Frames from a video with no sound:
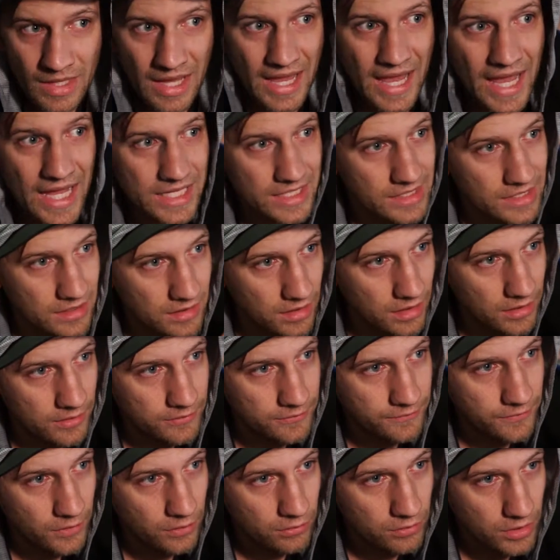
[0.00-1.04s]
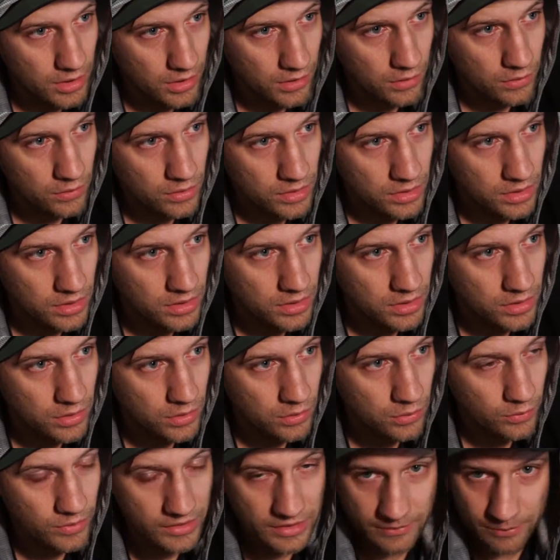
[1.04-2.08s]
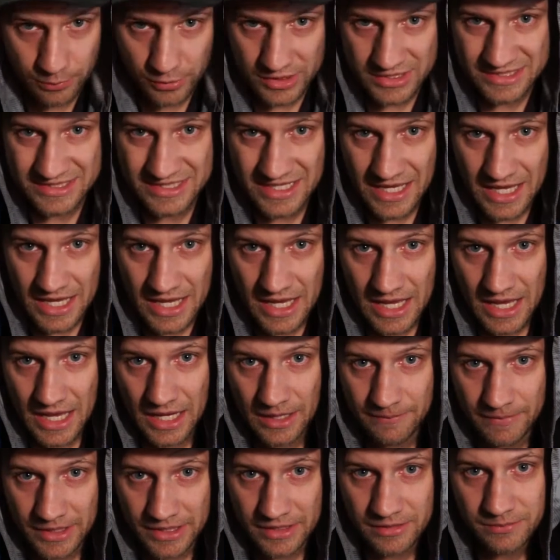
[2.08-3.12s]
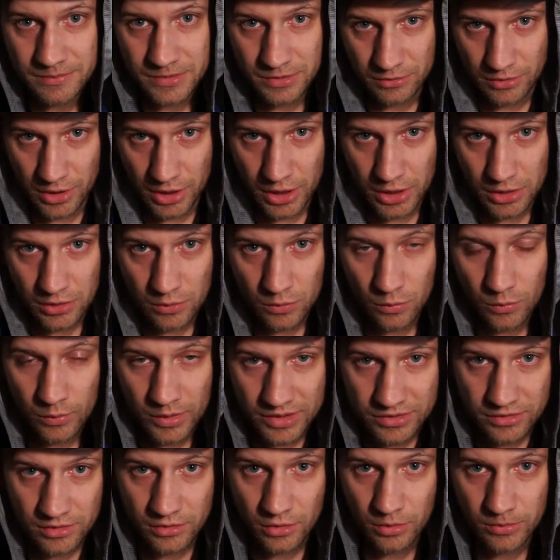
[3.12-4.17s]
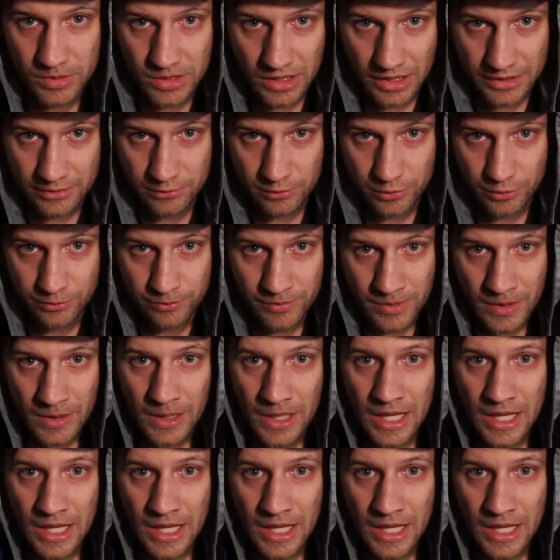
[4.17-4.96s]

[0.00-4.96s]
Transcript: edit a photo with a preset on my computer with Adobe Lightroom,